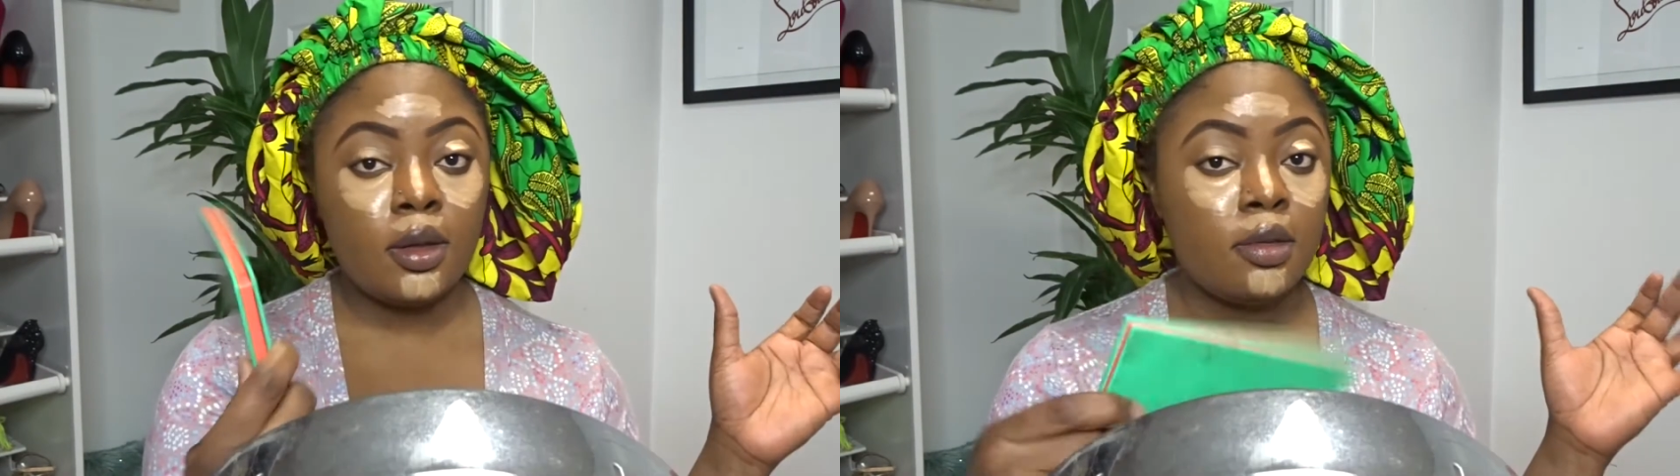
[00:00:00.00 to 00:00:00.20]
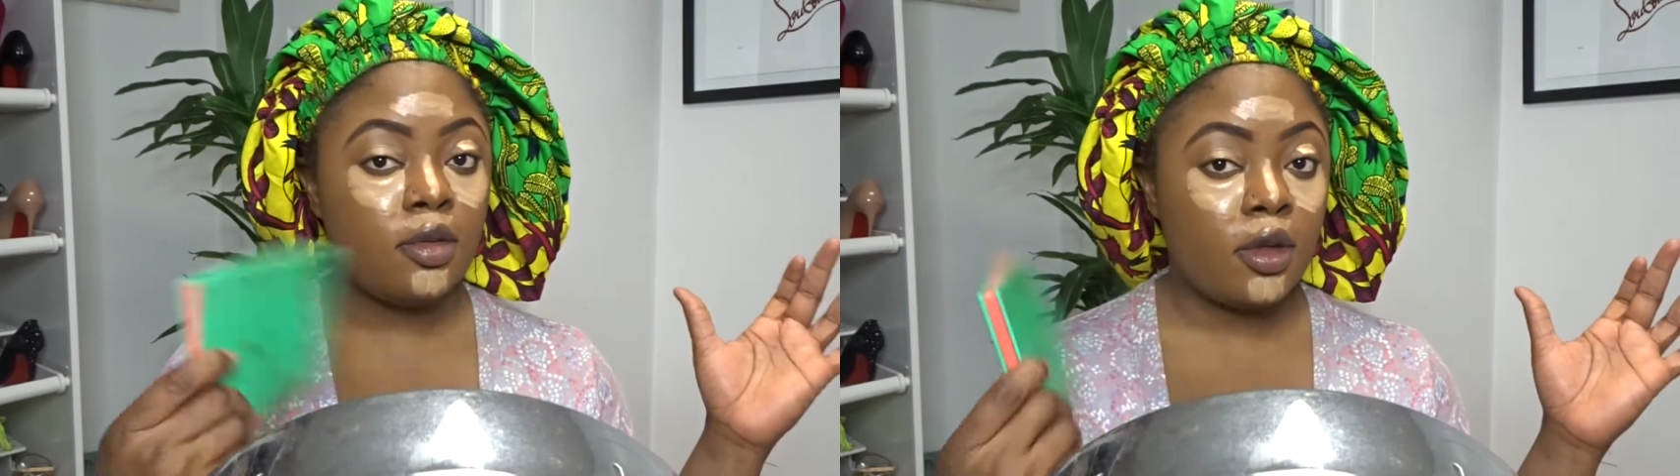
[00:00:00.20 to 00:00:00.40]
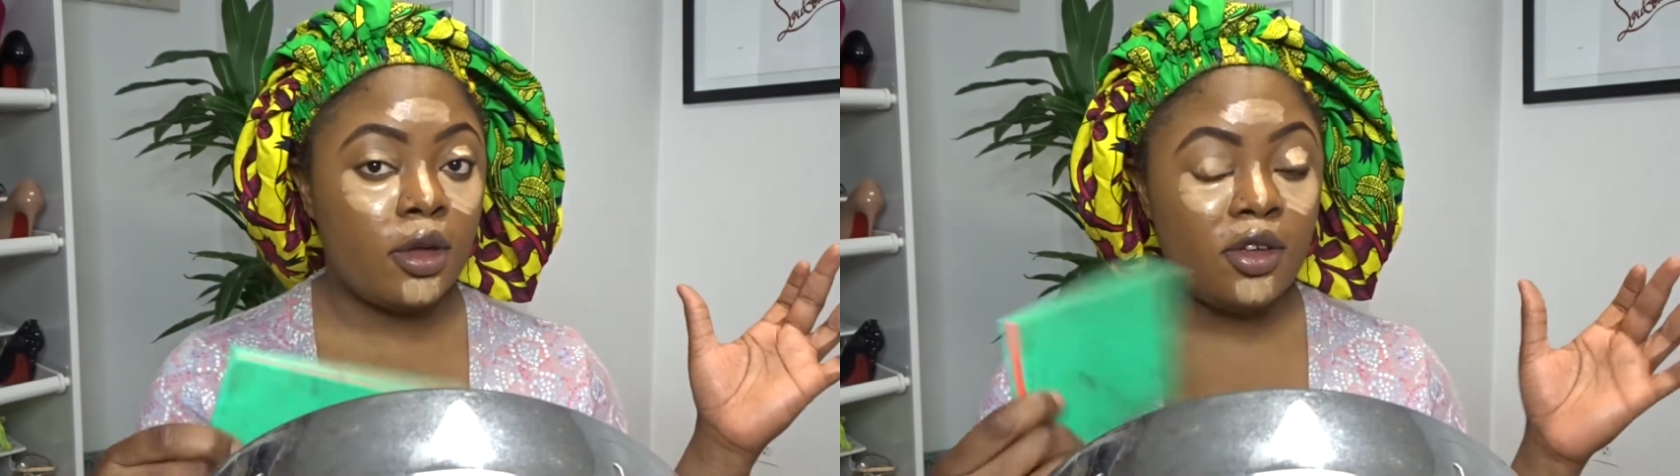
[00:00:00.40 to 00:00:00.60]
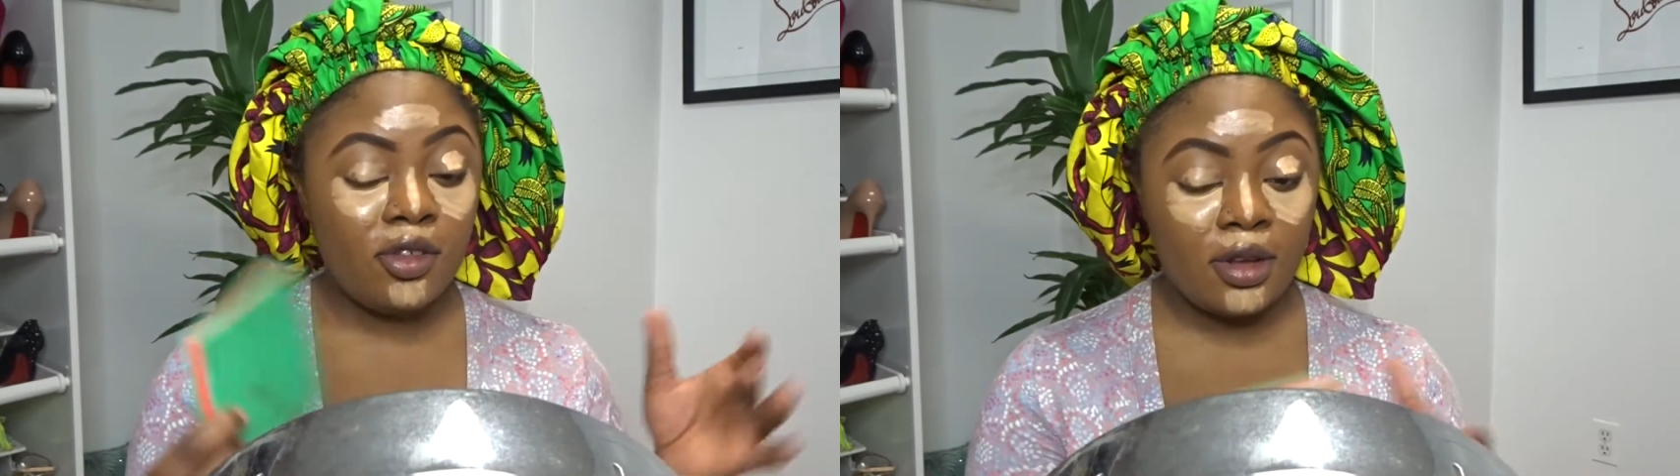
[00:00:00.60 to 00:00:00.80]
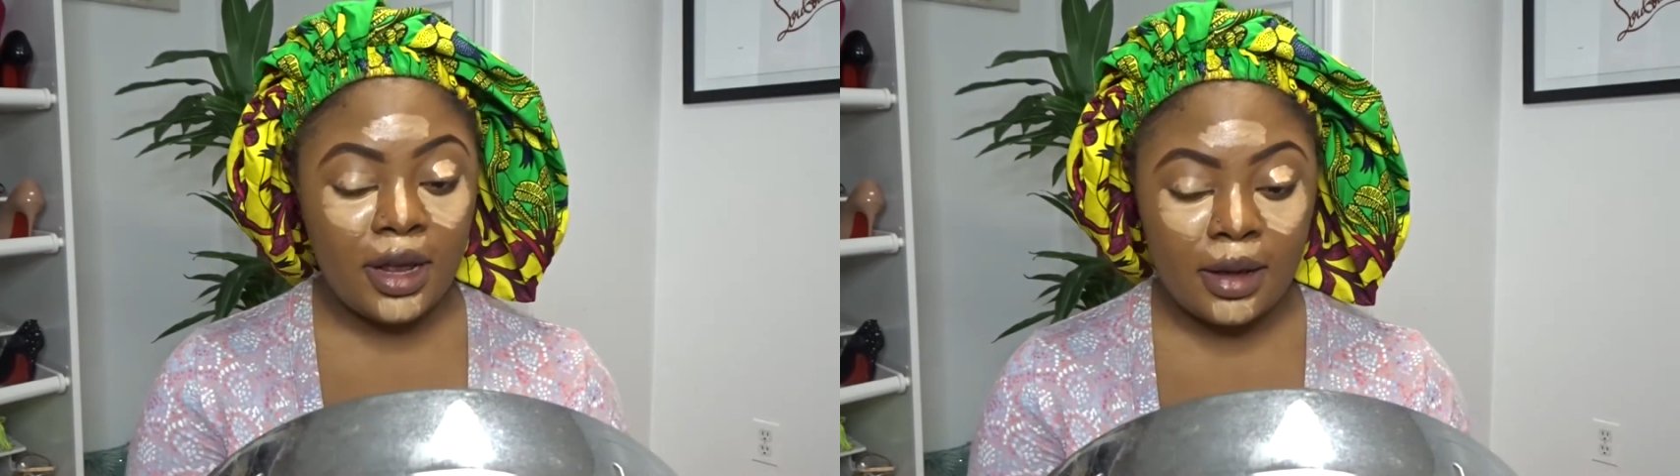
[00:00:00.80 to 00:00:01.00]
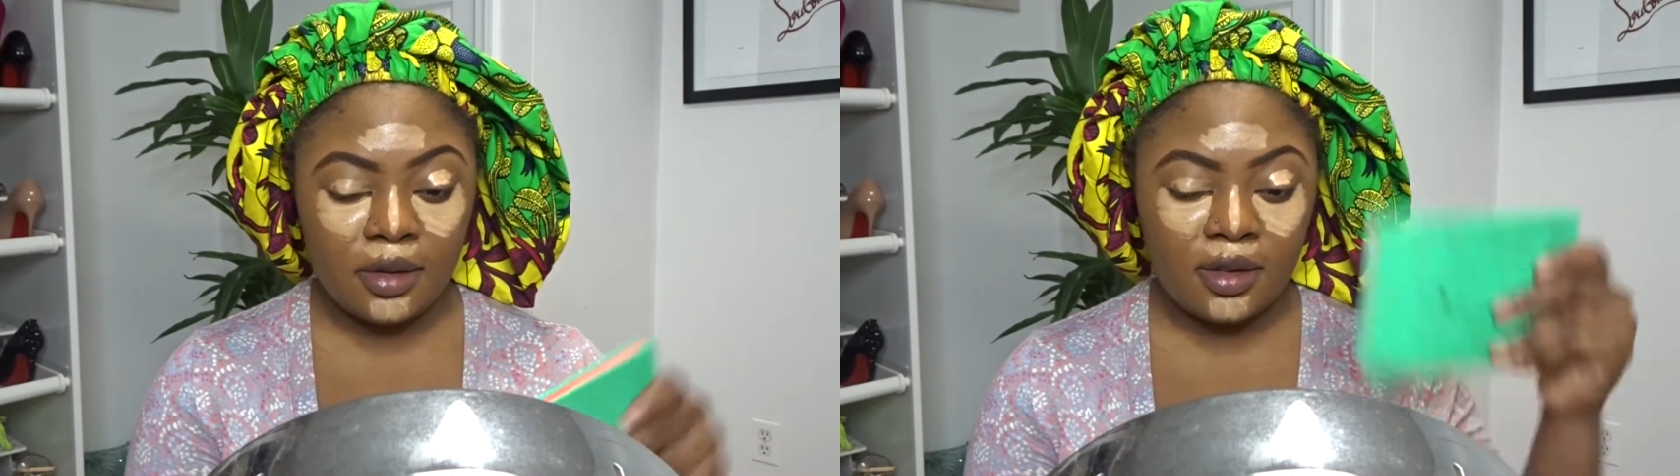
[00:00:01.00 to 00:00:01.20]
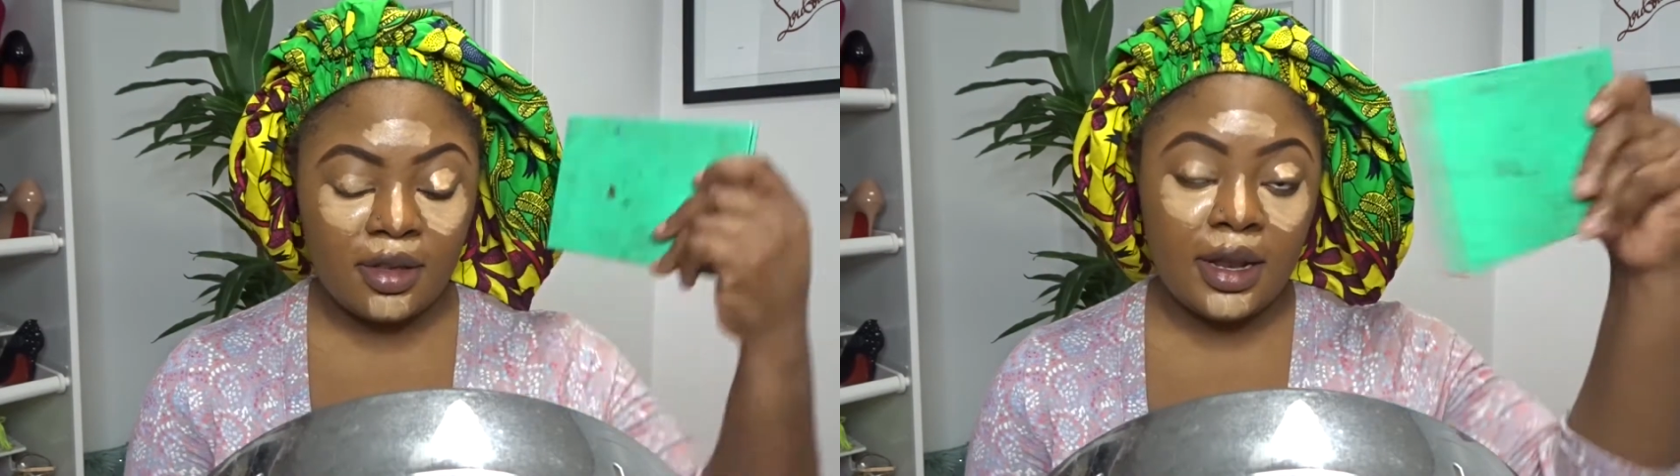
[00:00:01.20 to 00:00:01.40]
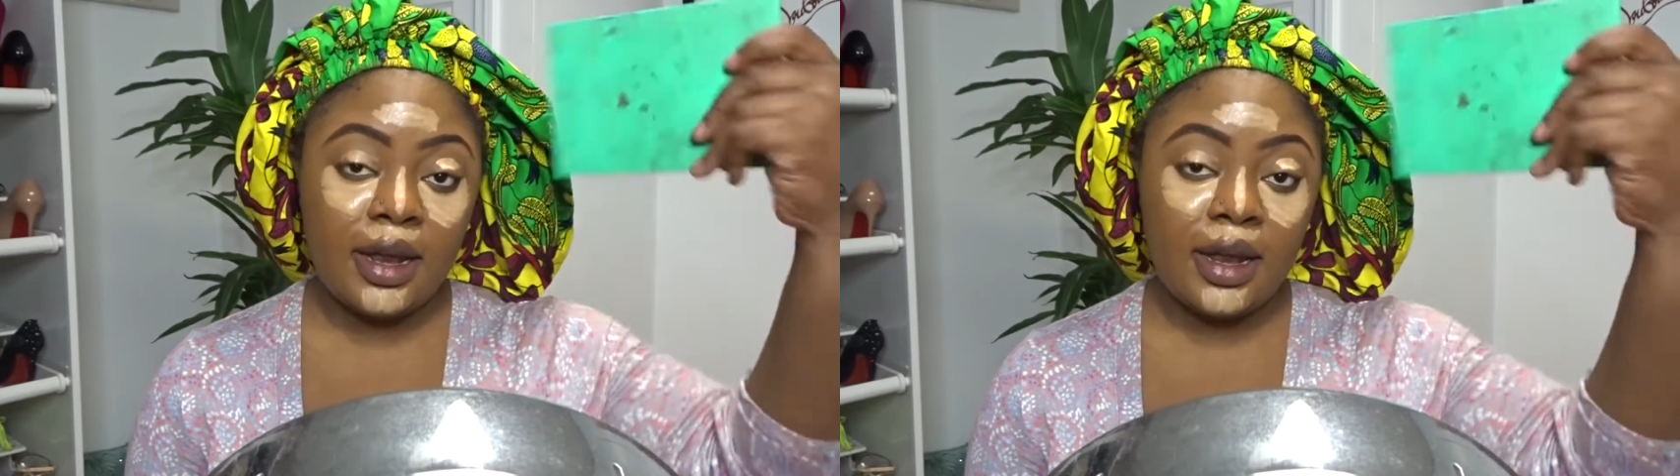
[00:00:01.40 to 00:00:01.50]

So usually I'll just